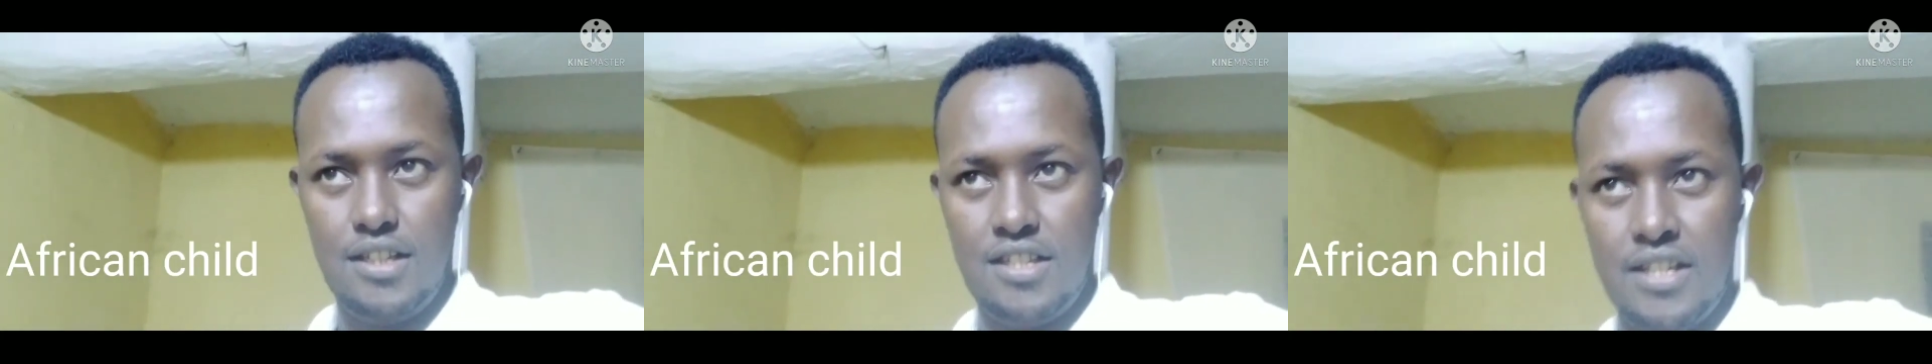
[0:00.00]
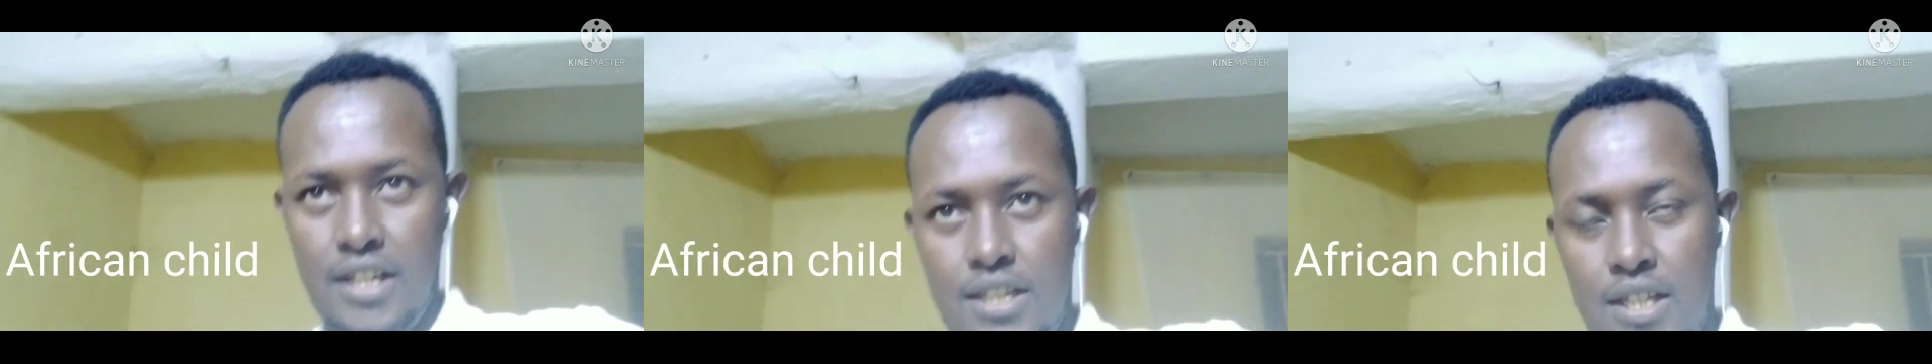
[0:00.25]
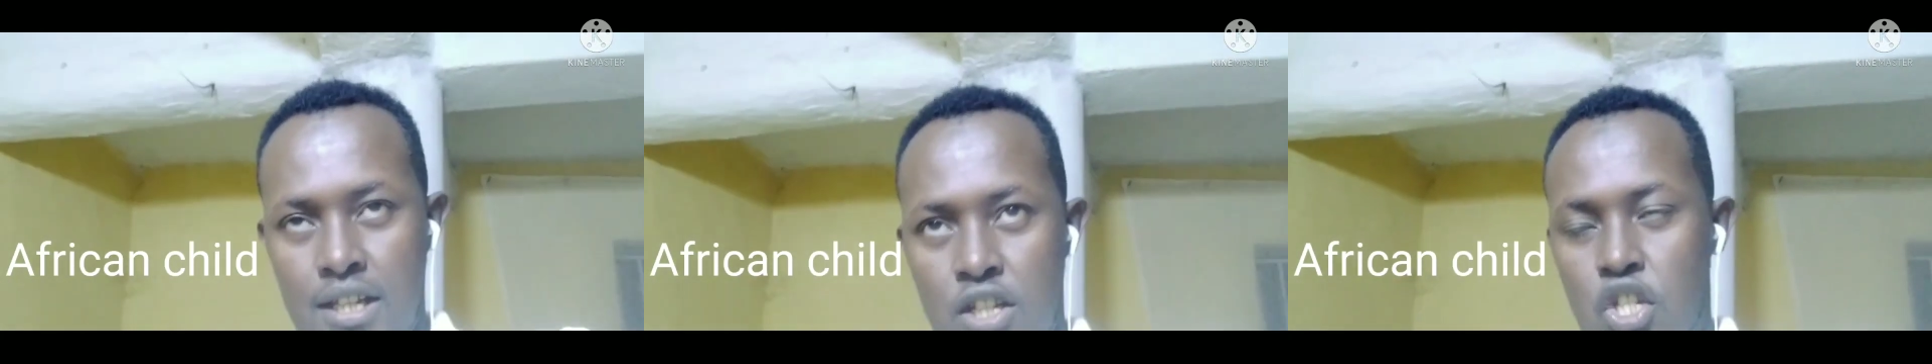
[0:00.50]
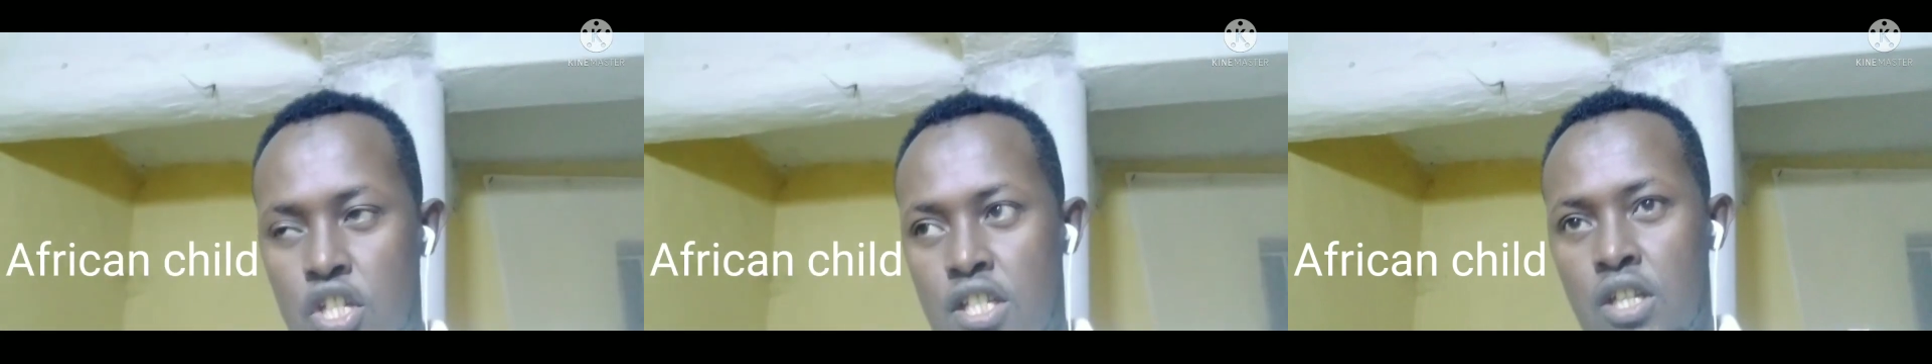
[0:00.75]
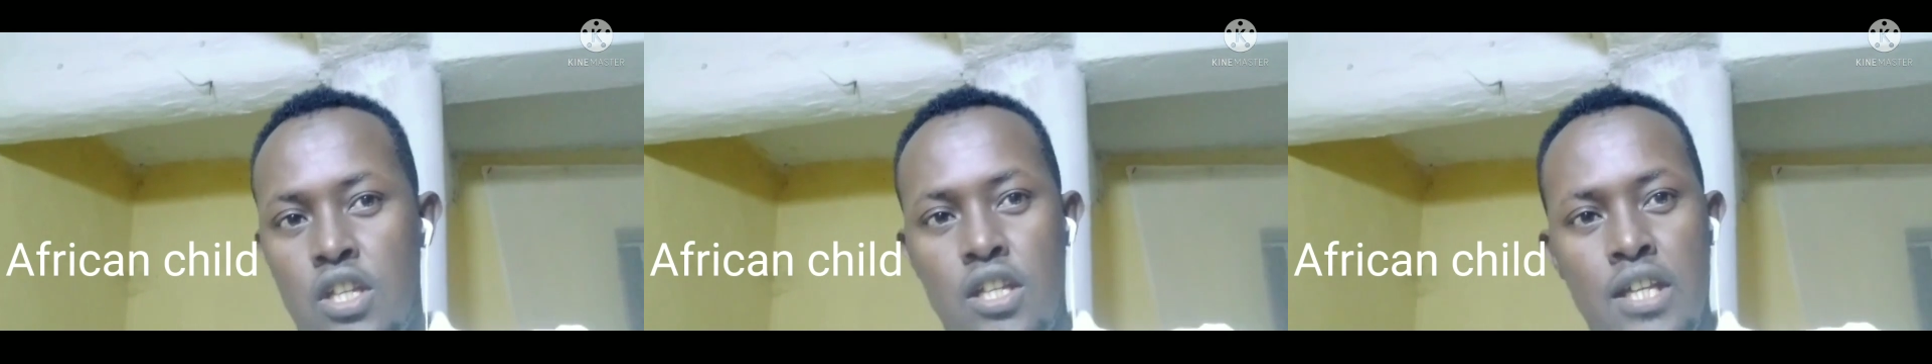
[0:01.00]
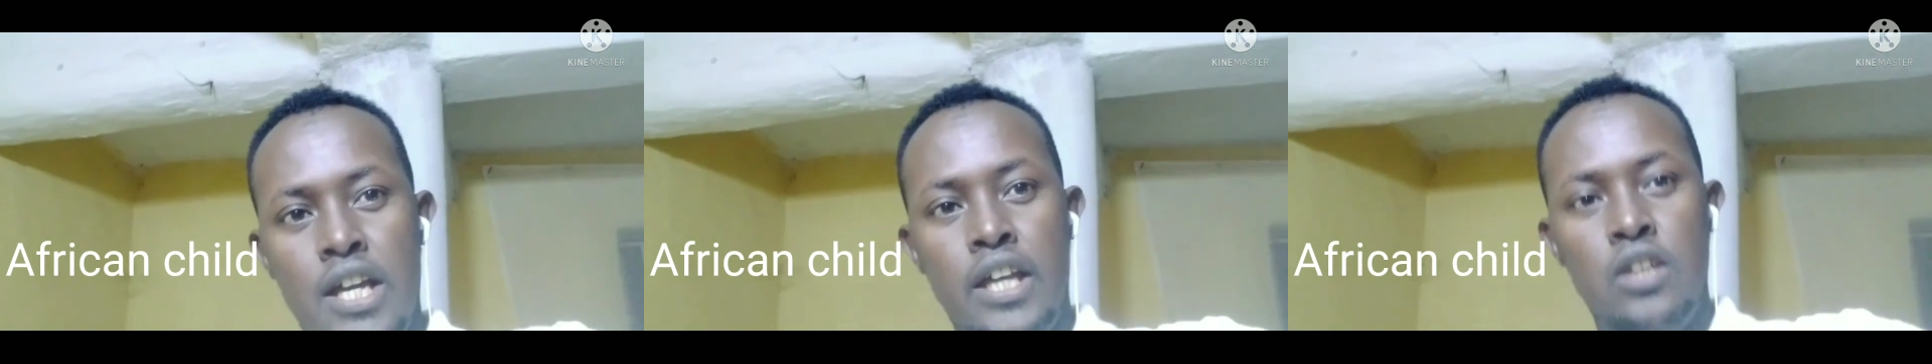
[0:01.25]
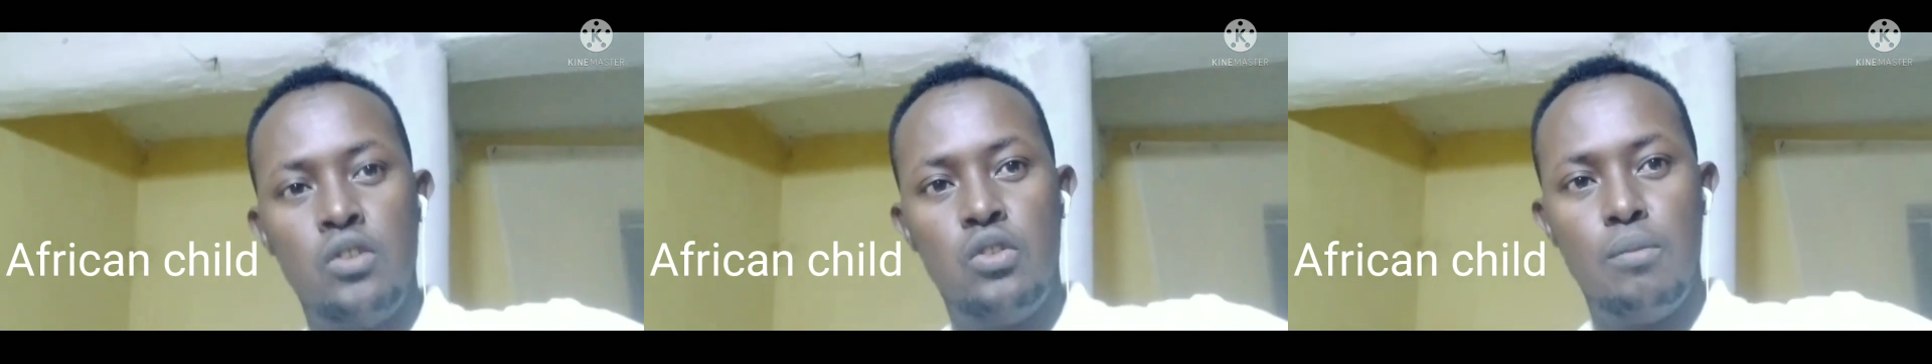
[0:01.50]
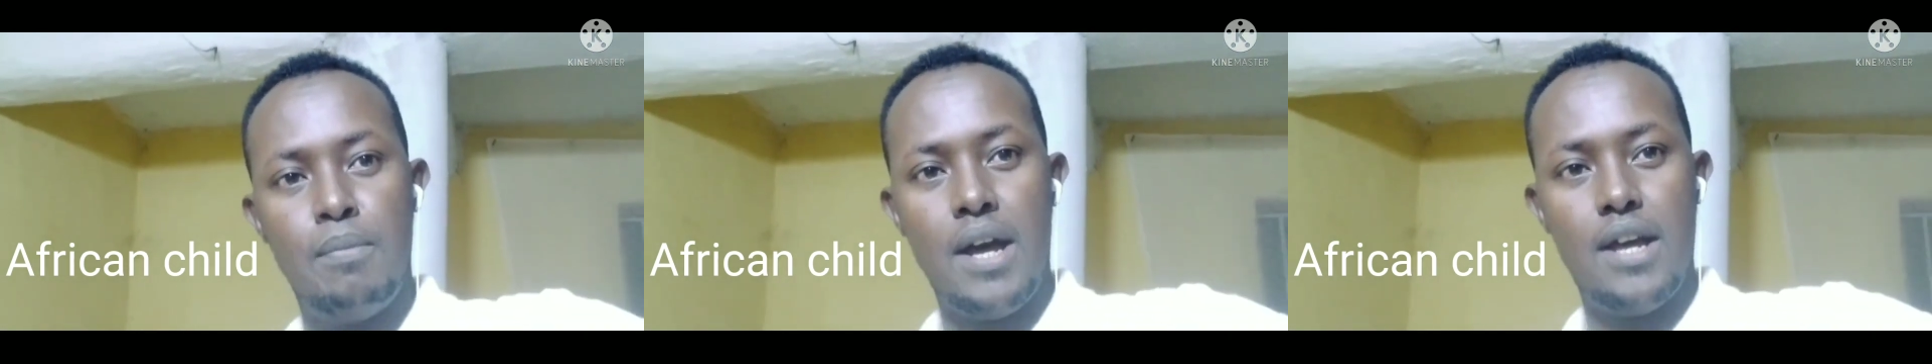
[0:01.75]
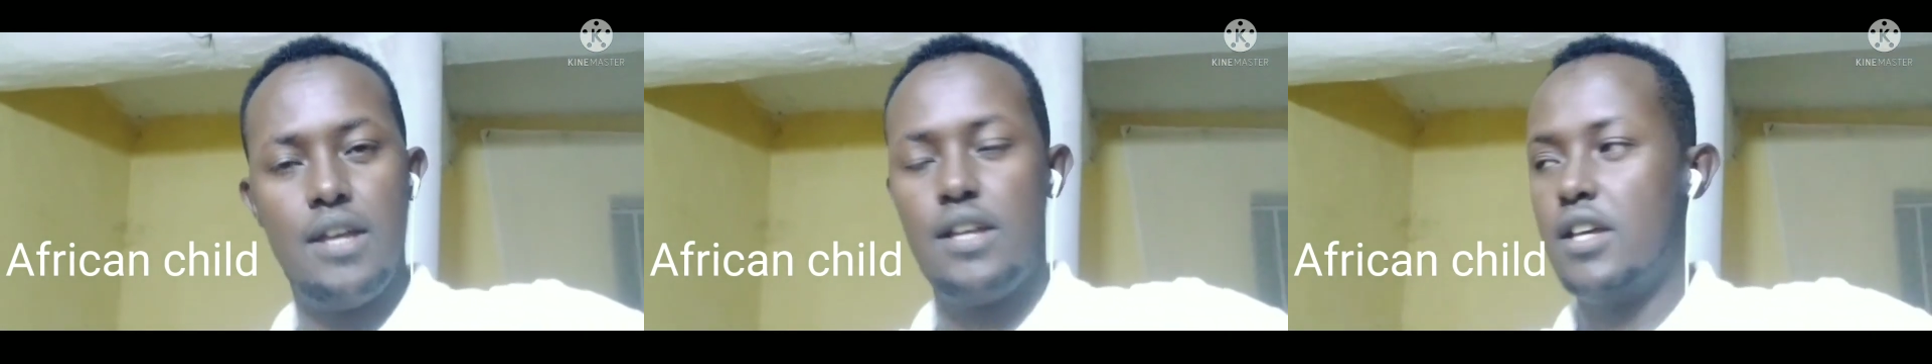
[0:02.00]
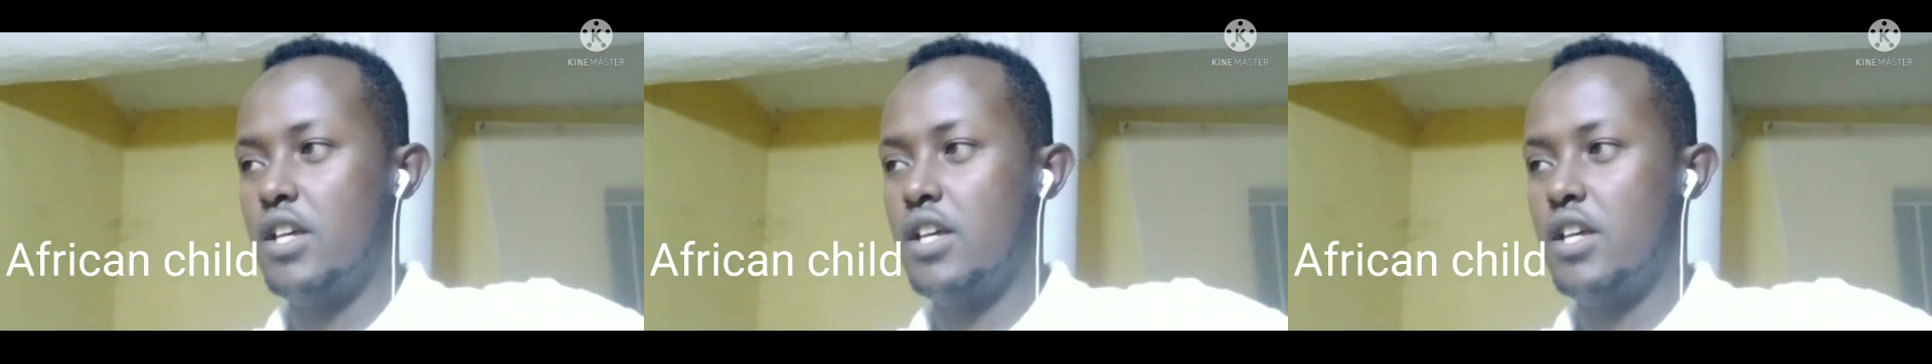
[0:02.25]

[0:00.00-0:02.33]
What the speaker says: It's written, she's a young YouTuber.